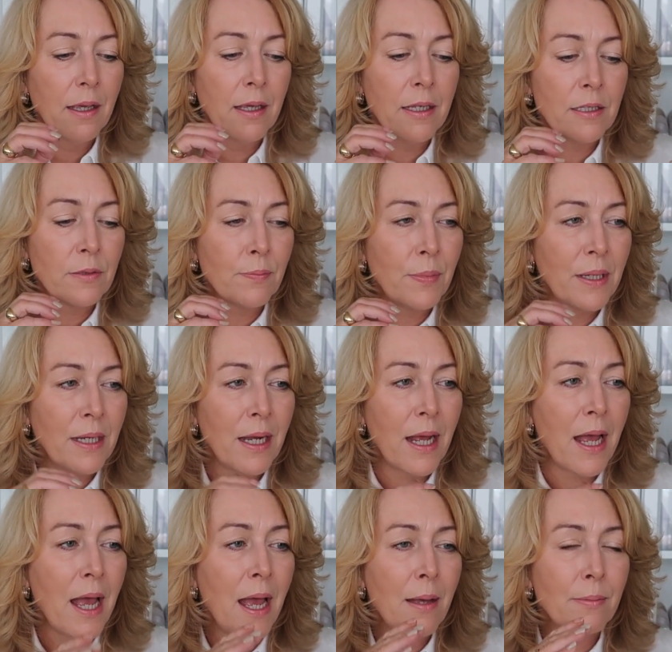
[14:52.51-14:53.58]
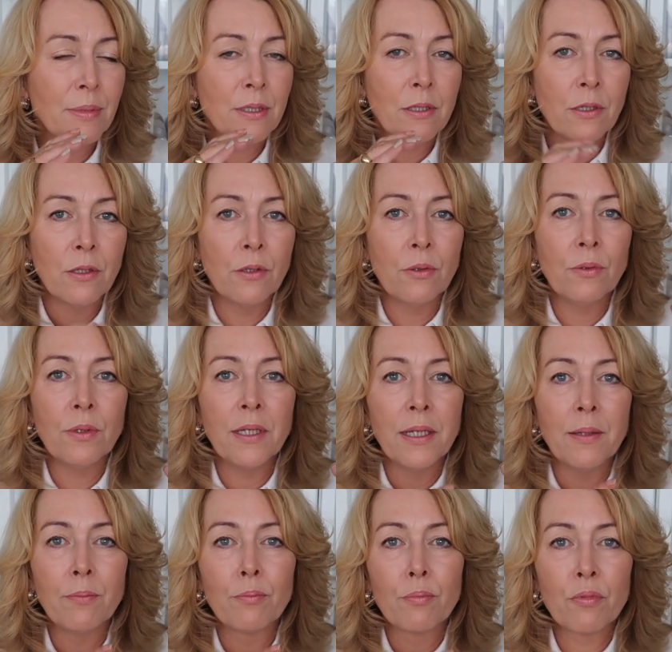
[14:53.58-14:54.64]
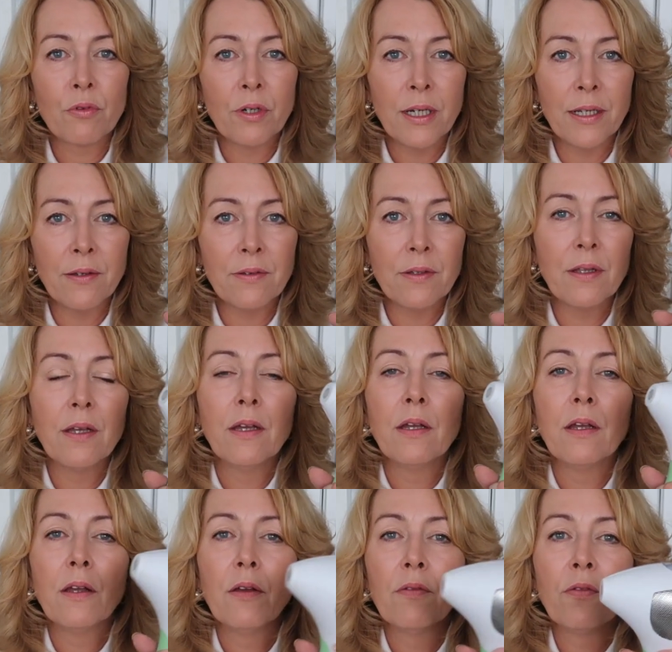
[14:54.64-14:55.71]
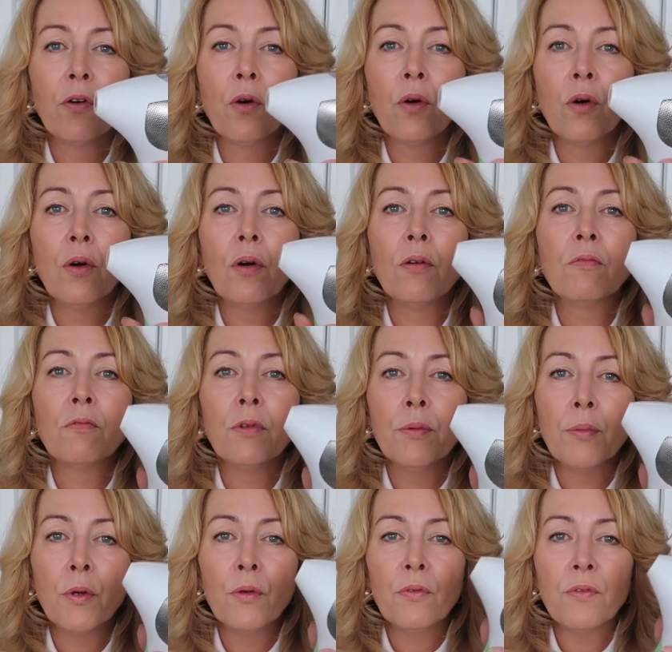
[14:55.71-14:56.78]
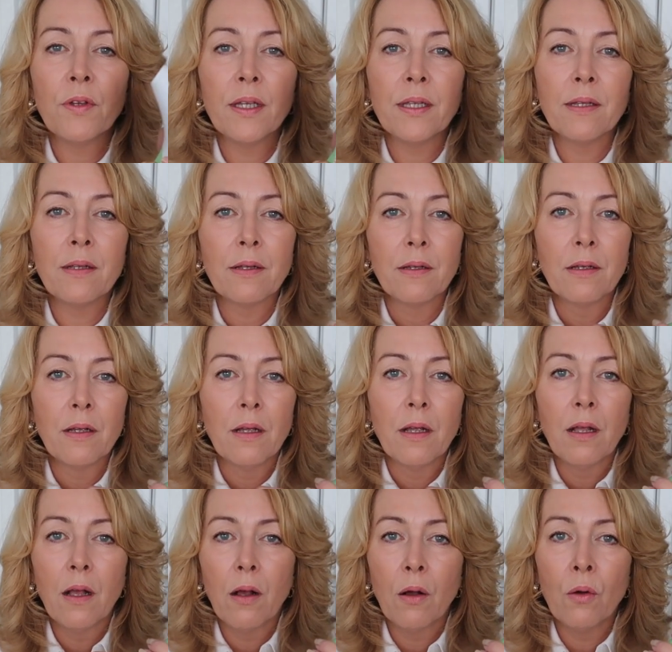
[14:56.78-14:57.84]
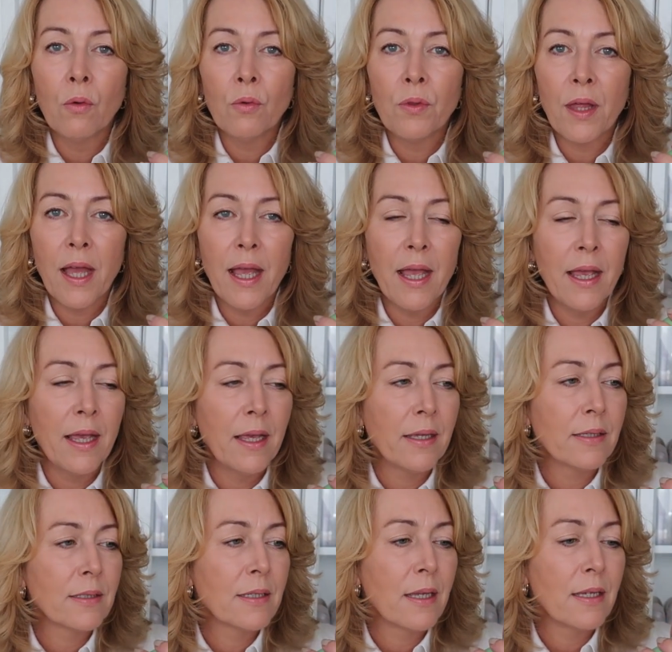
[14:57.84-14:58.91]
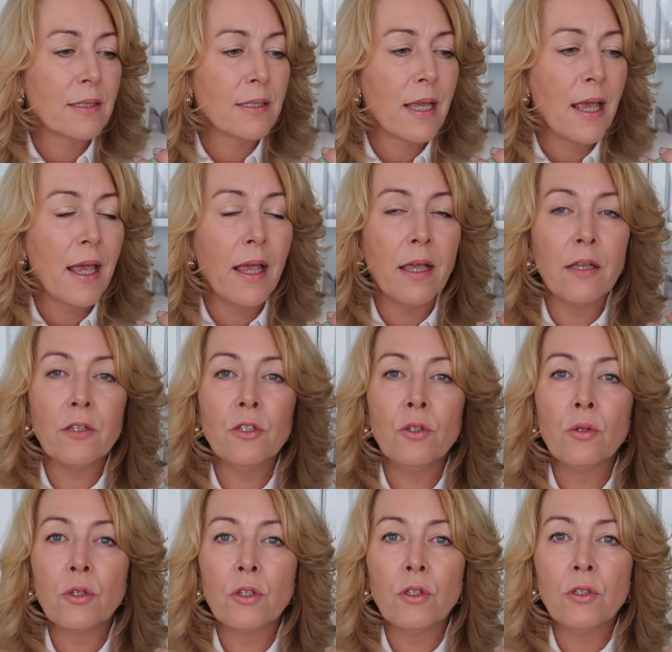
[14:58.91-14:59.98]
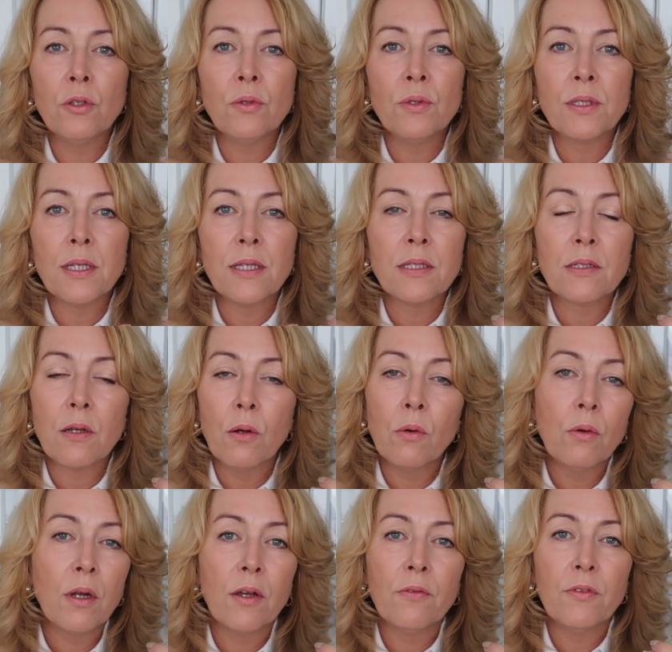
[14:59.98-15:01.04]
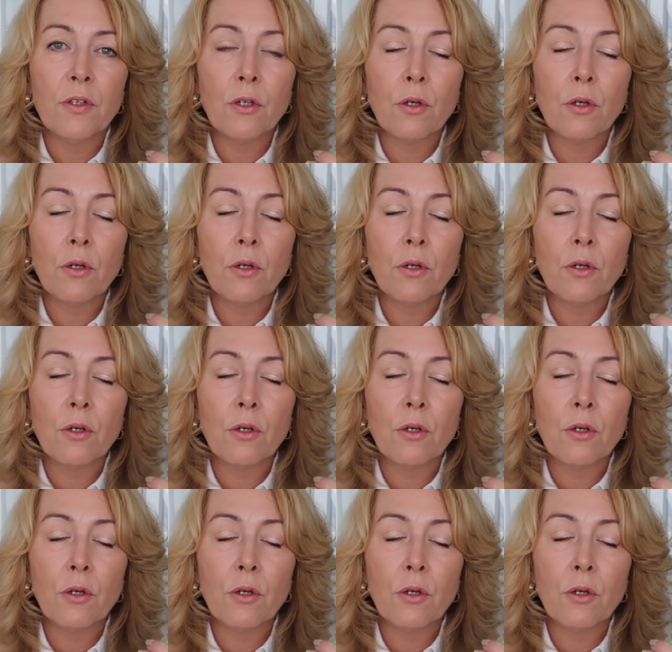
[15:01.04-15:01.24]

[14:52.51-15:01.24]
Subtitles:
It's been absolutely brilliant for removing all that excess hair. You can use this all over